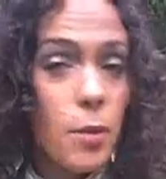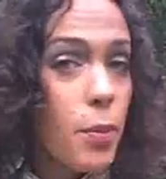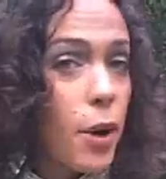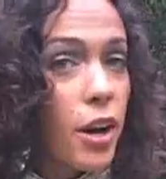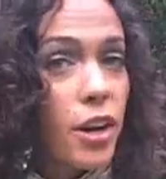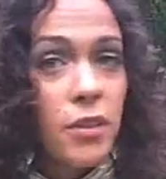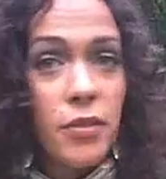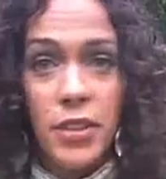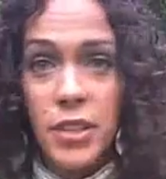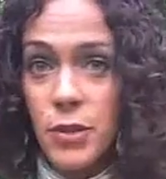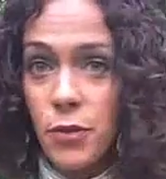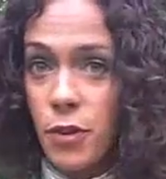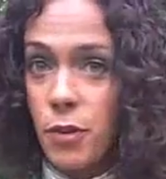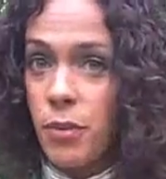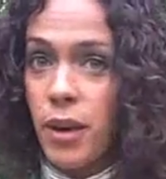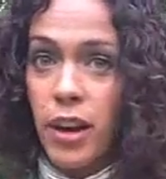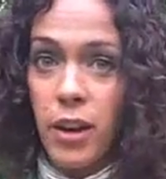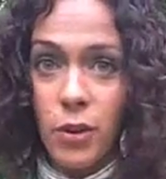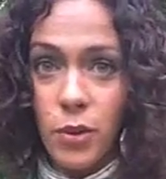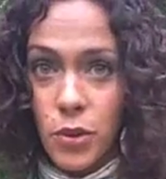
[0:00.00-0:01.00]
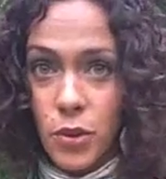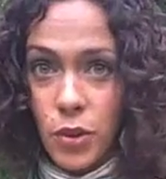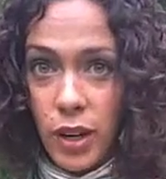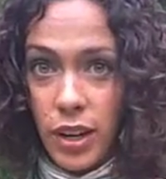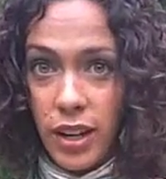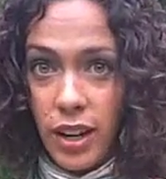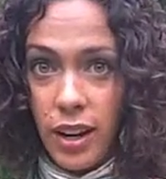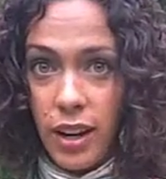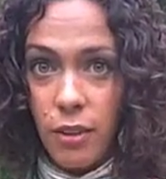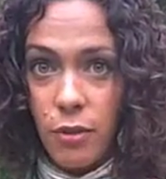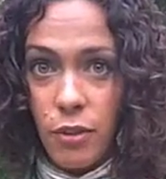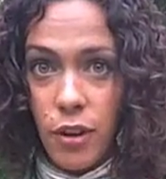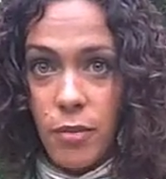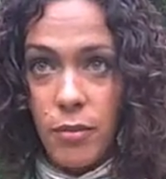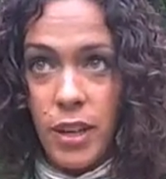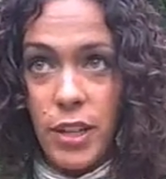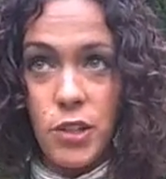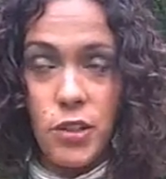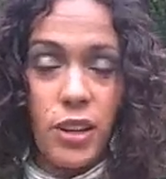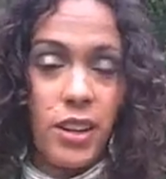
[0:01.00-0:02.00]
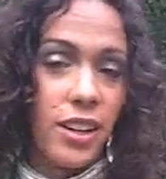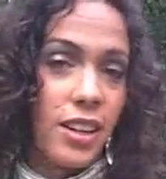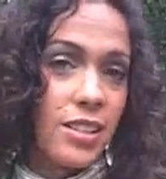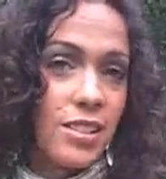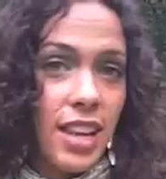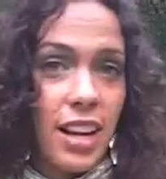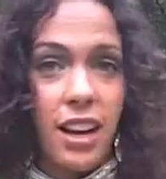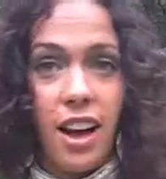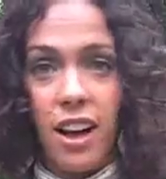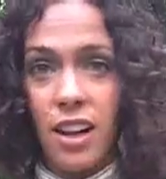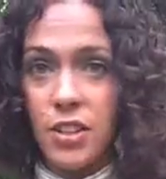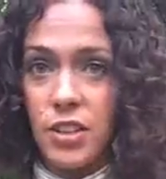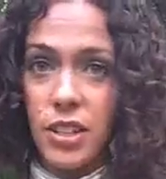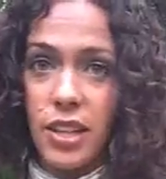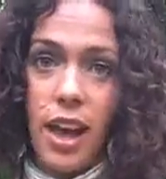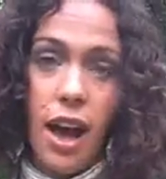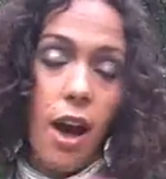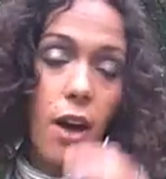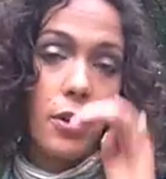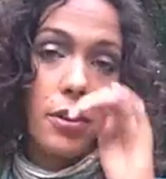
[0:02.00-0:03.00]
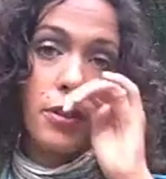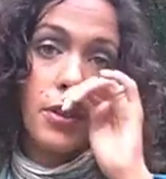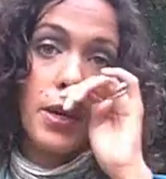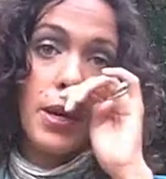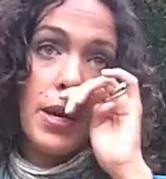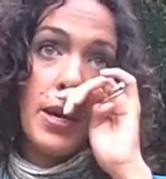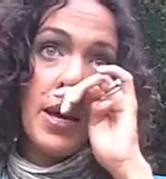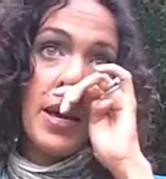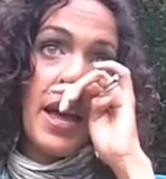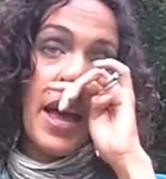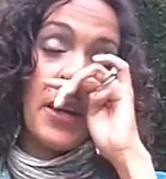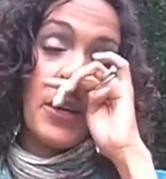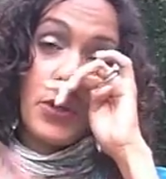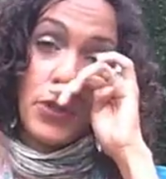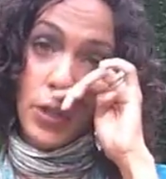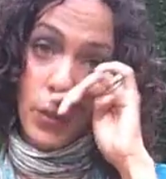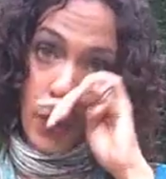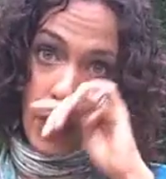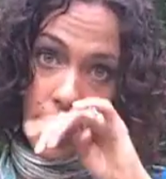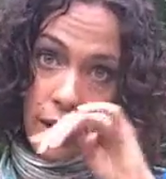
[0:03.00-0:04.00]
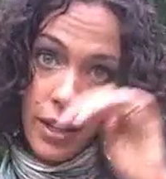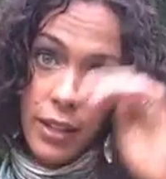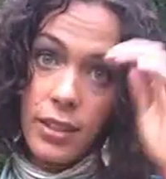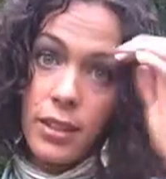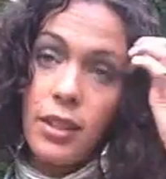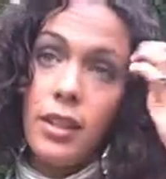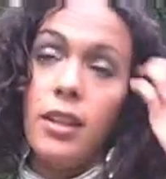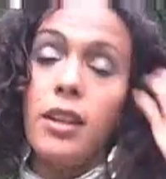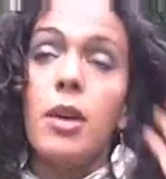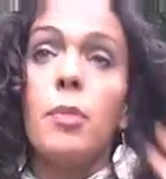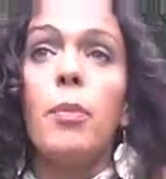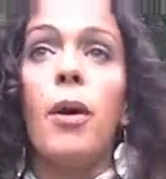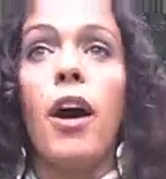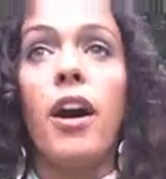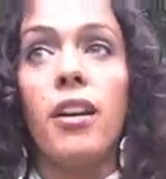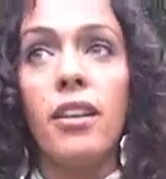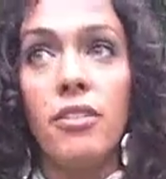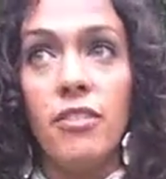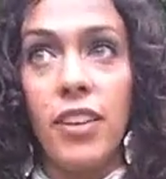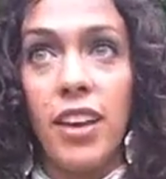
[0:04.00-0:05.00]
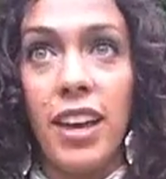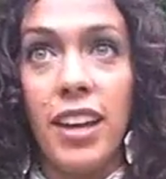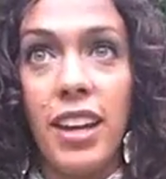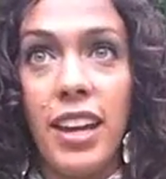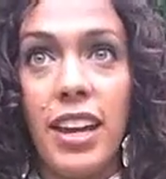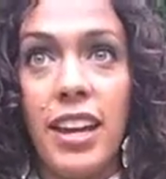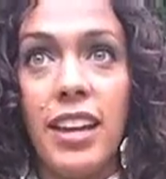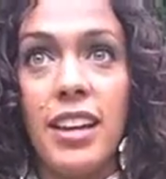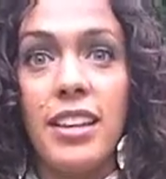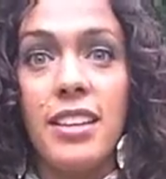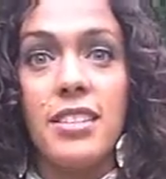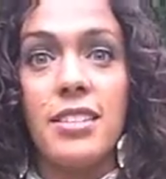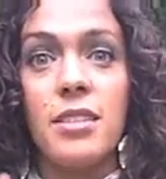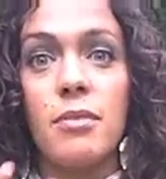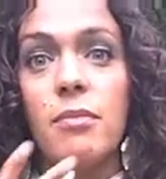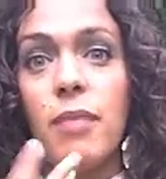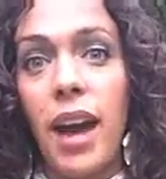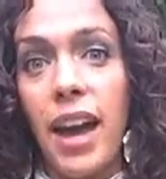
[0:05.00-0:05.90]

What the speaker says: Part of it's from my own training, from my training in psychology, health, energy work. Part of it is